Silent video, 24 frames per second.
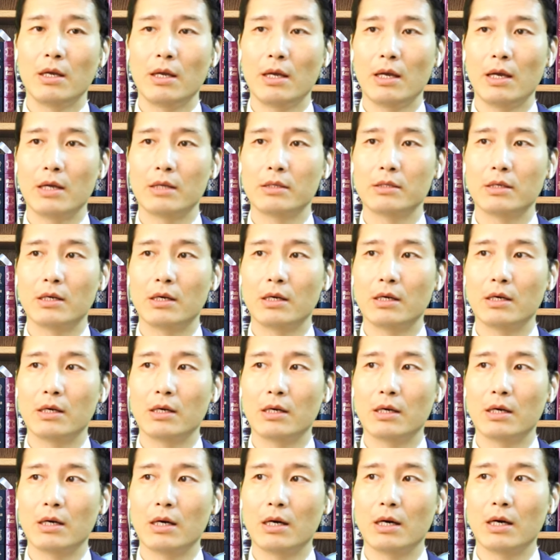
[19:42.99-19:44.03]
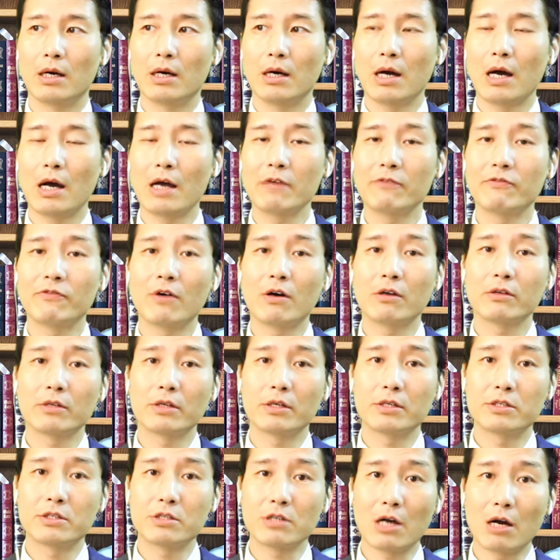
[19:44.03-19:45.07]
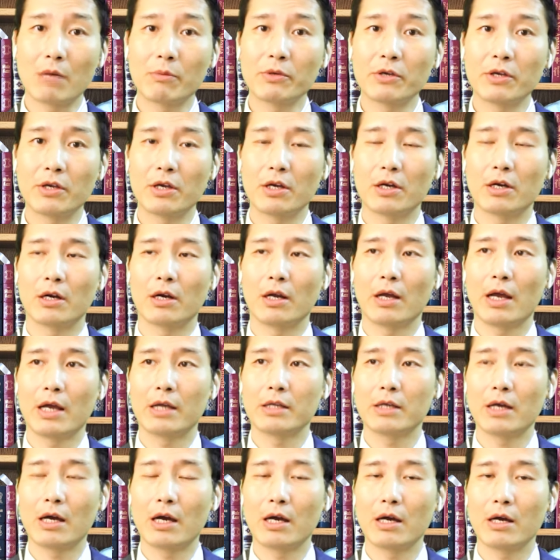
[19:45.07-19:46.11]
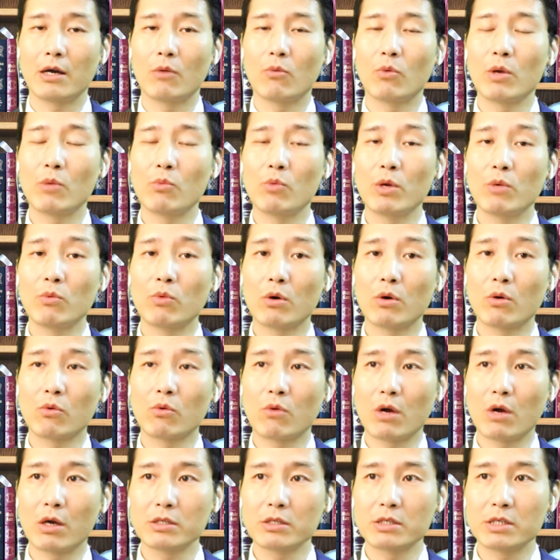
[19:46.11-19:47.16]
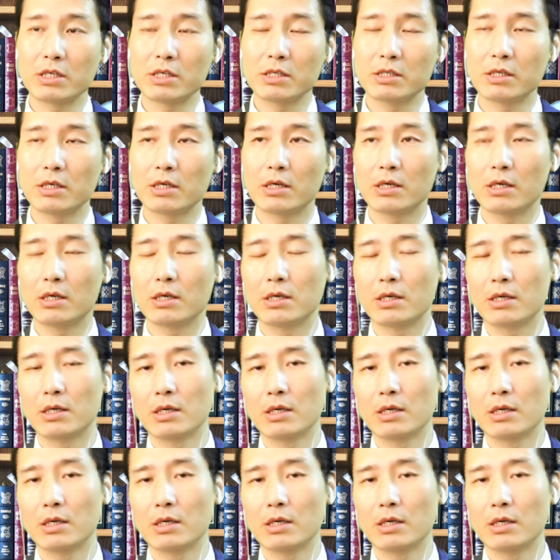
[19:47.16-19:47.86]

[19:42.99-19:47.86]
and I found a job here, and we were granted